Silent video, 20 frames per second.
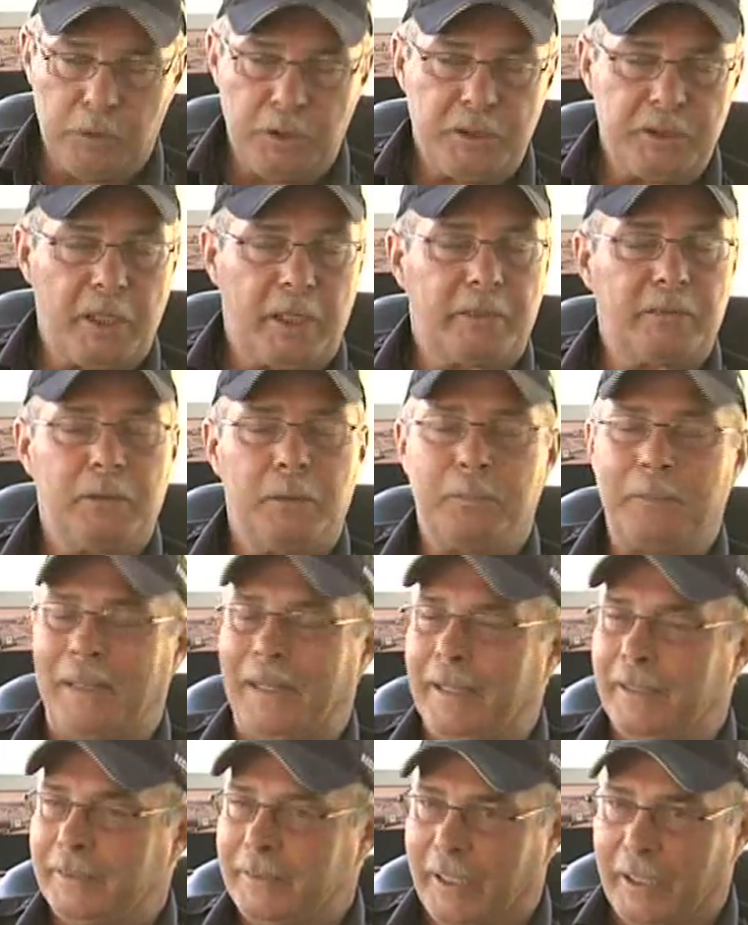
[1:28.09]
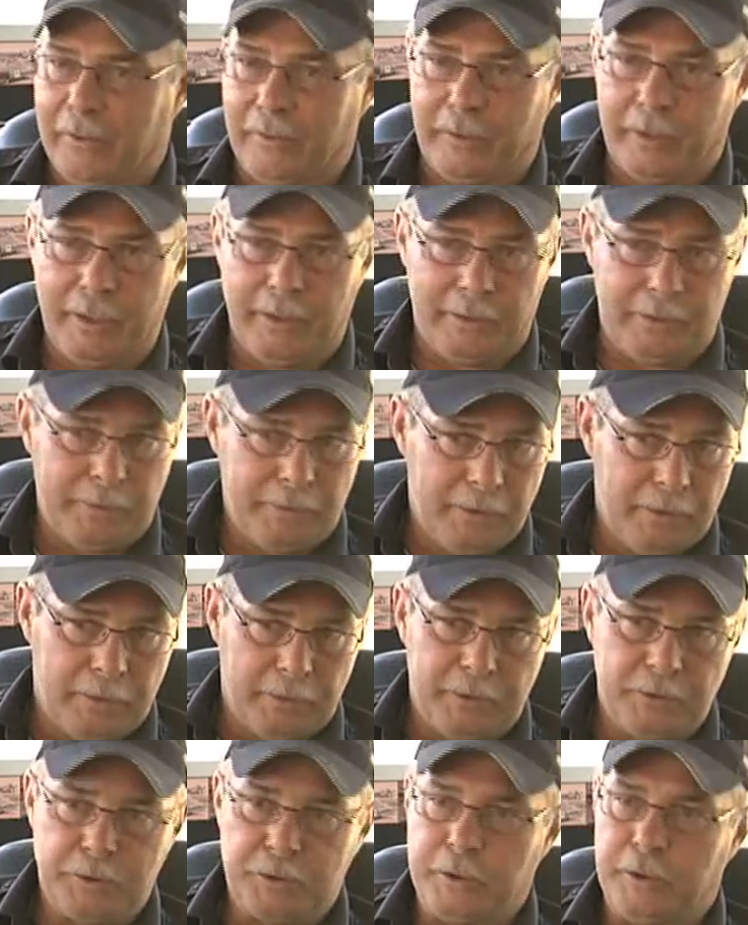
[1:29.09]
we check the plant area,
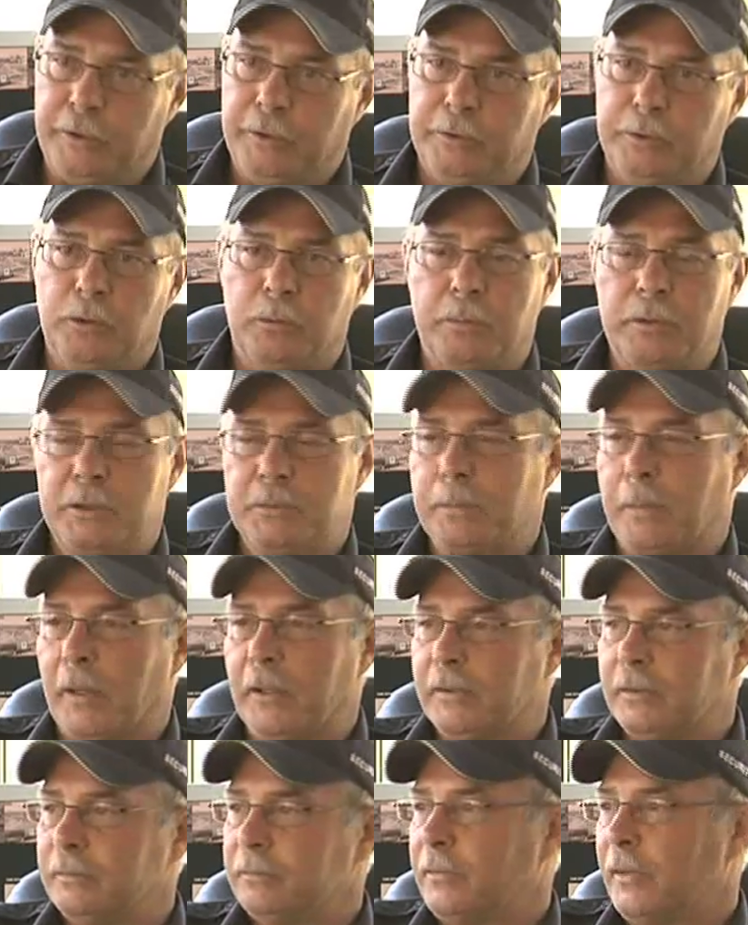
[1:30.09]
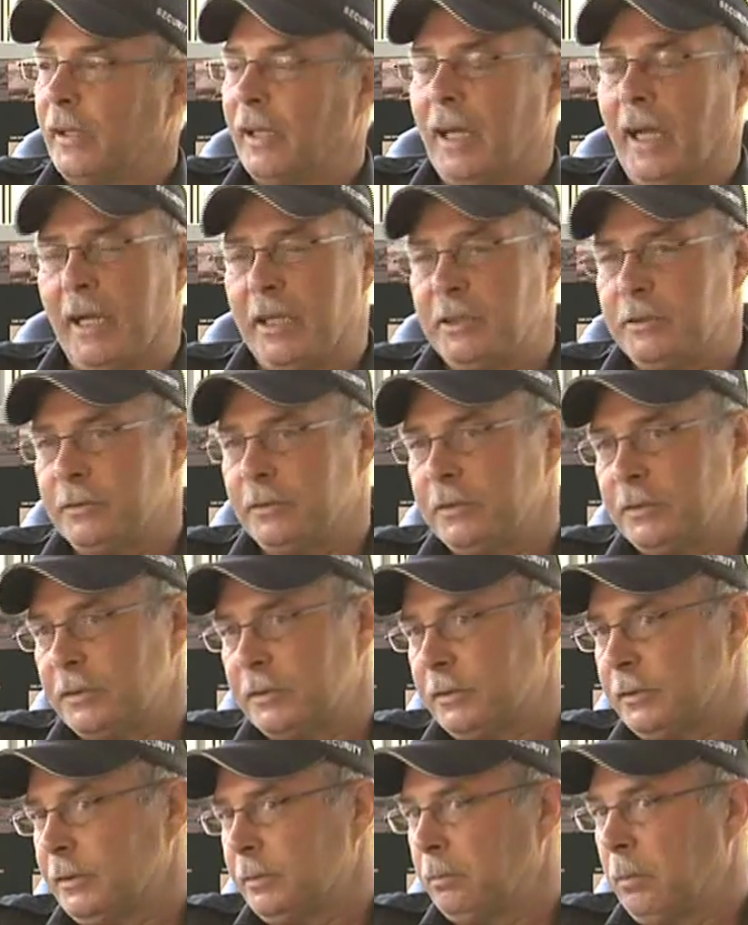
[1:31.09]
ensuring nobody's parked in front of
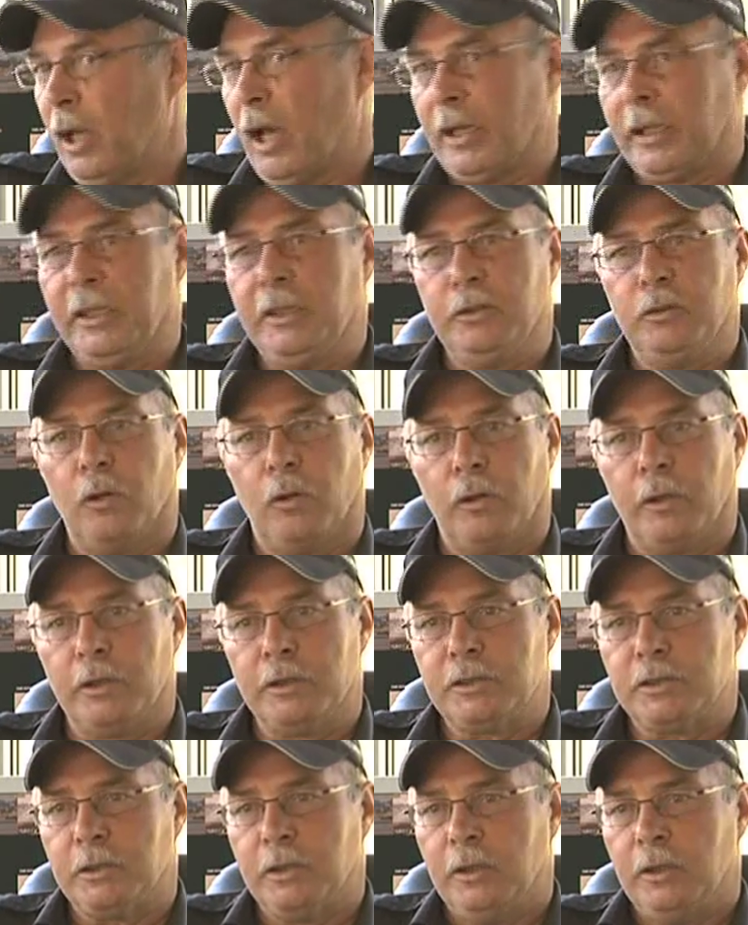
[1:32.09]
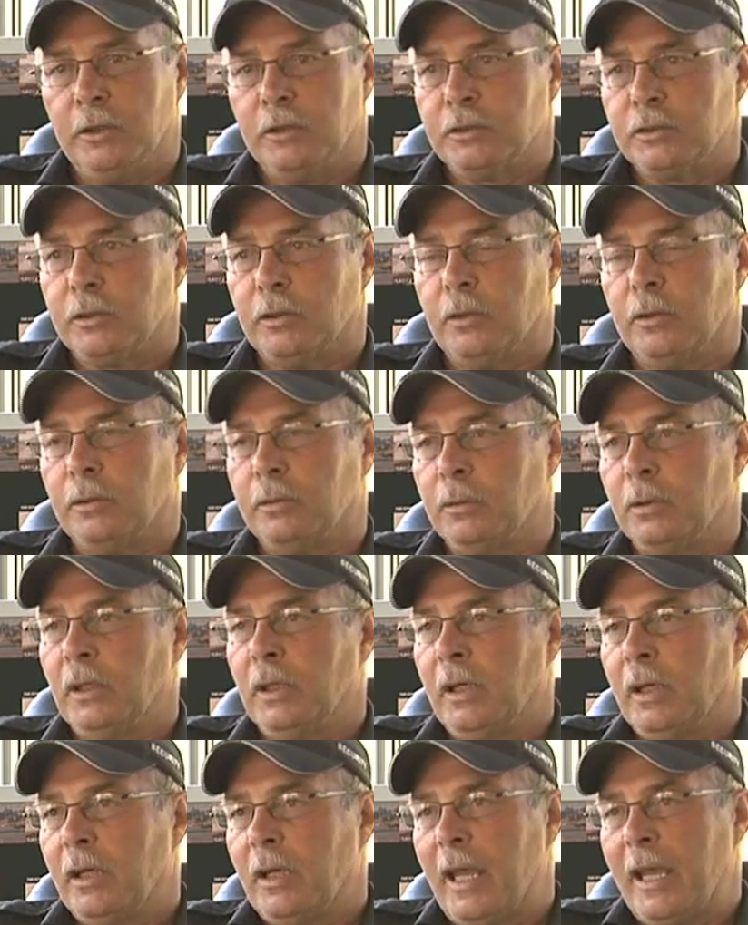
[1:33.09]
hydrants or blocking doors. So,
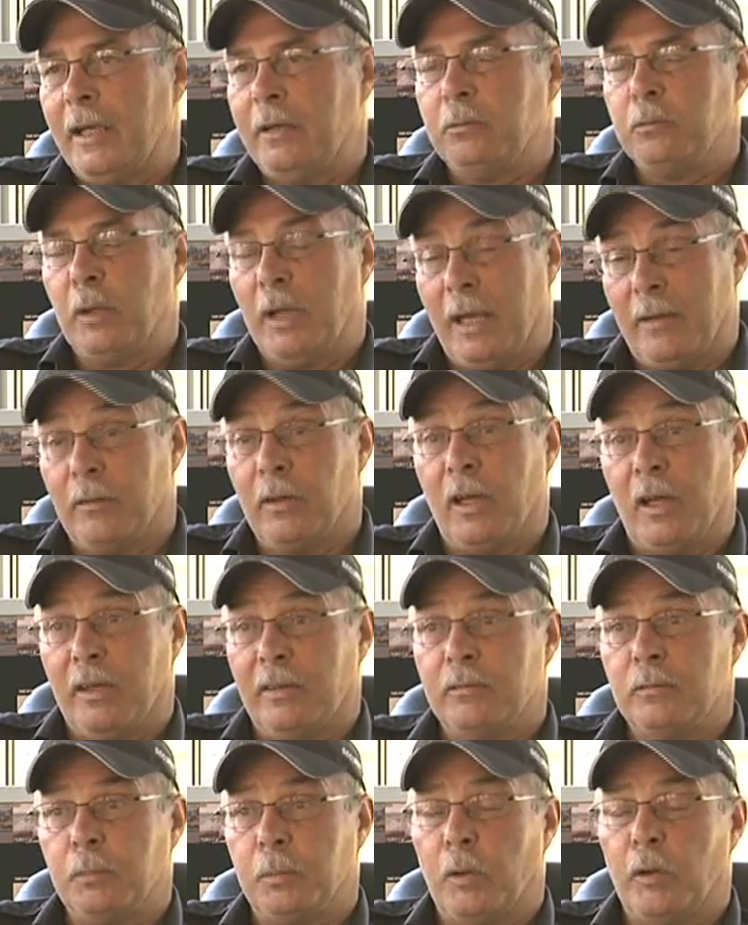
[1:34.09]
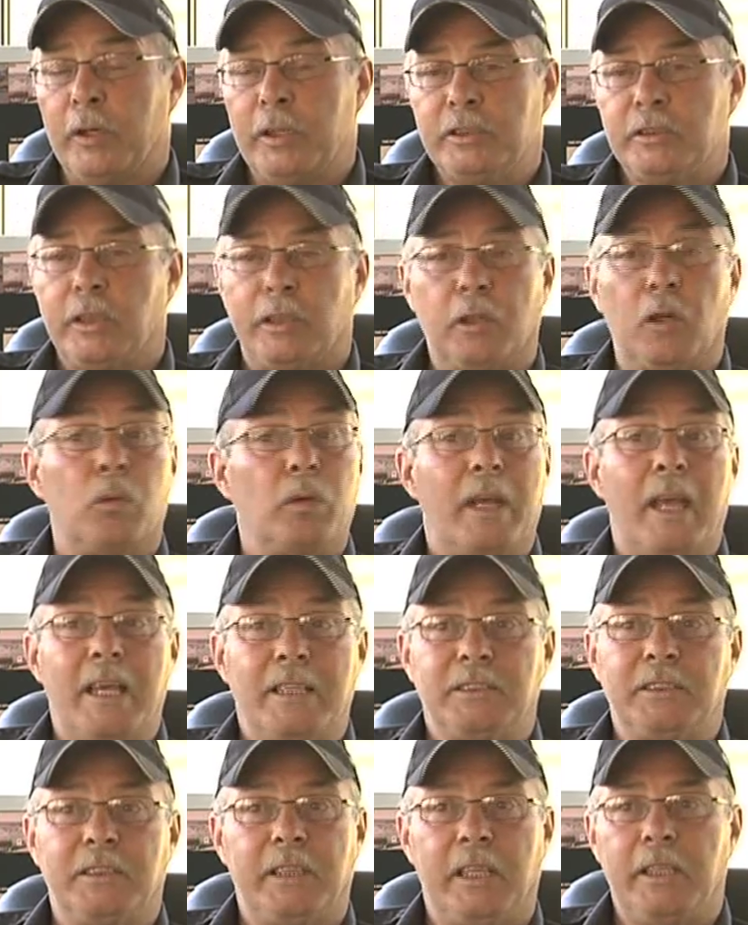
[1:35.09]
and we have a lot of employees that don't
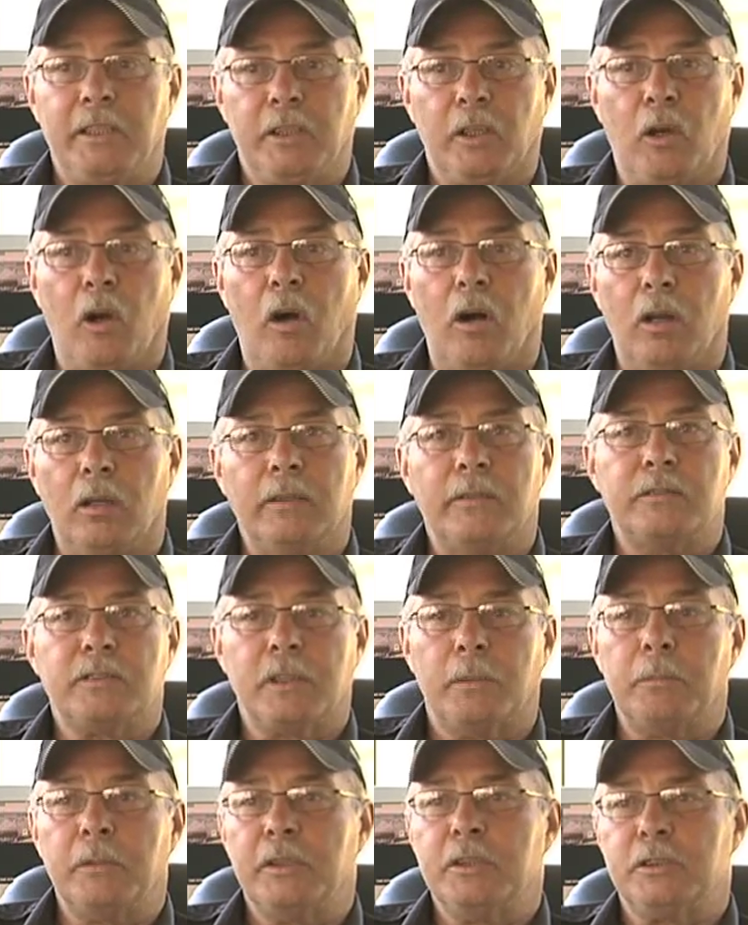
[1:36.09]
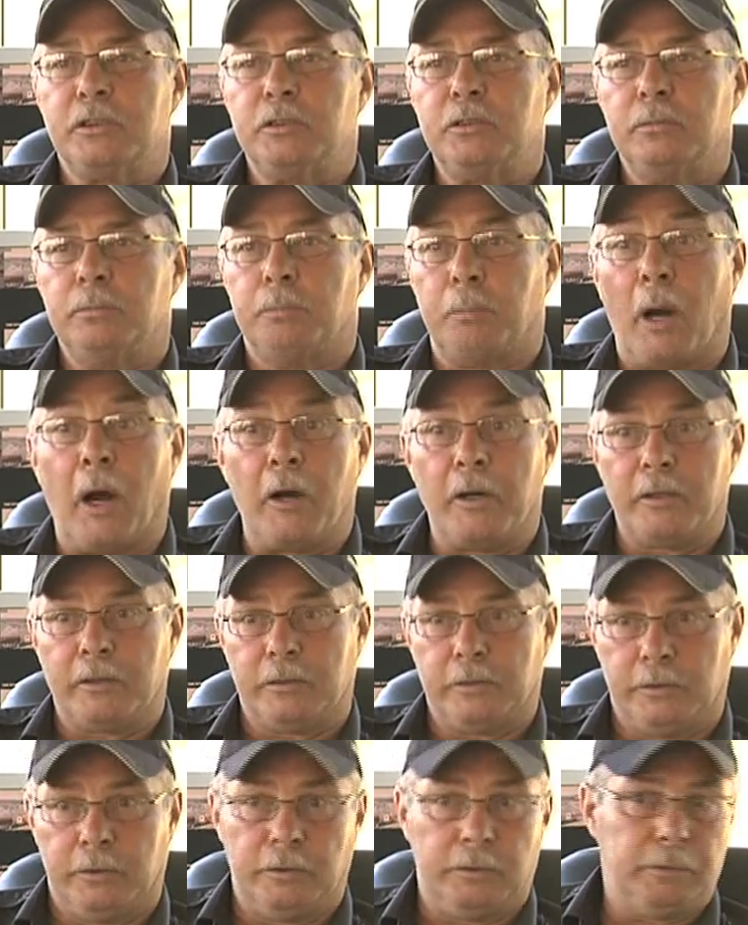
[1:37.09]
hesitate to call if somebody is
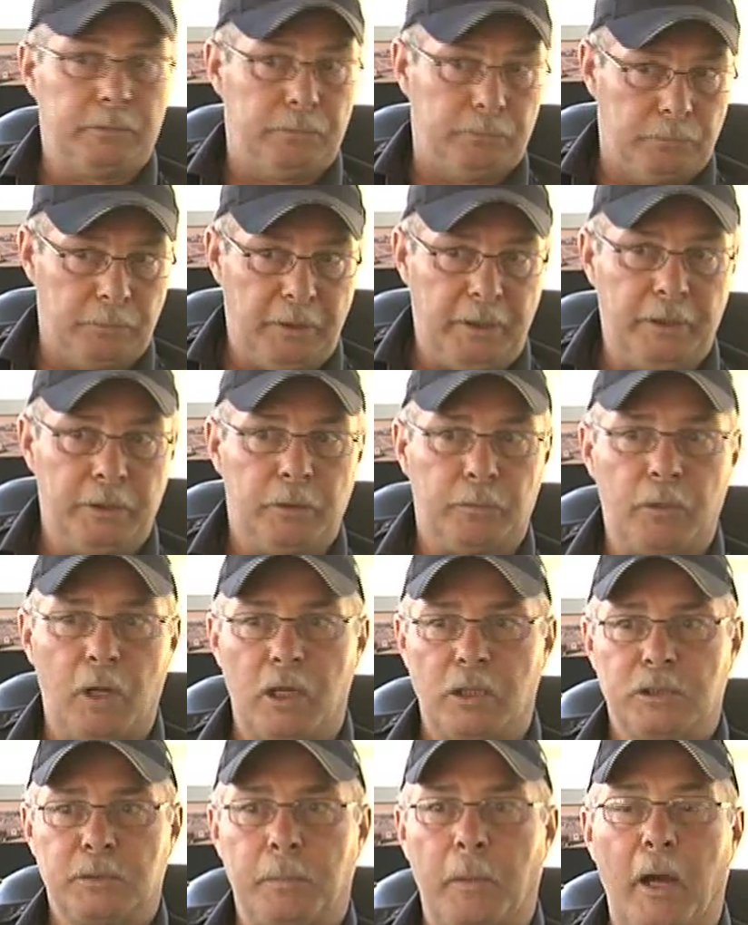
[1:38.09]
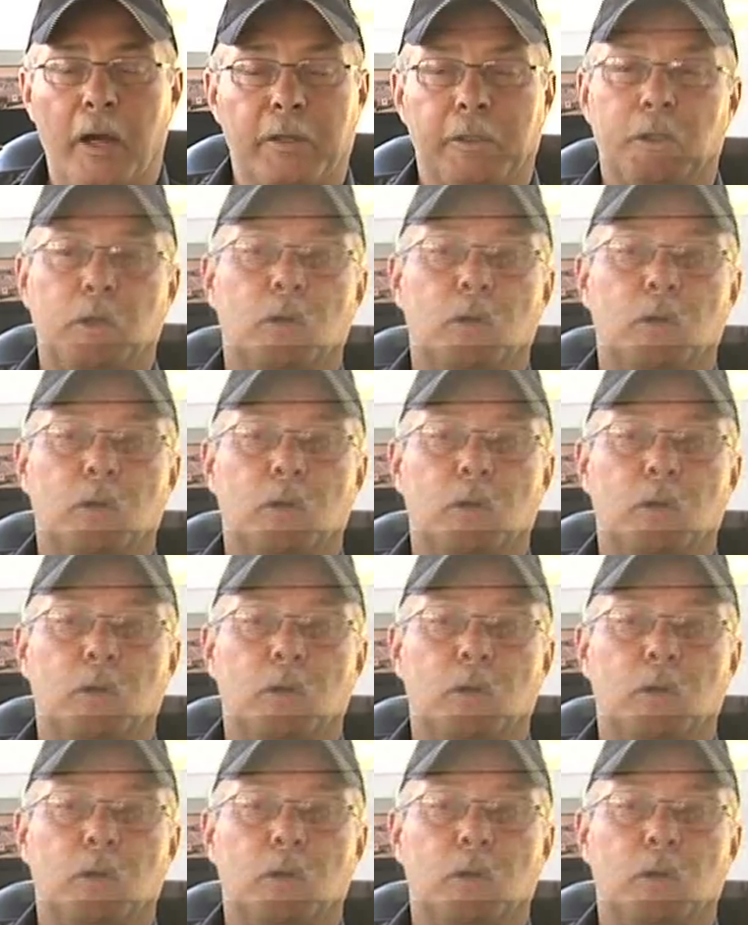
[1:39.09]
parked or in the wrong spot or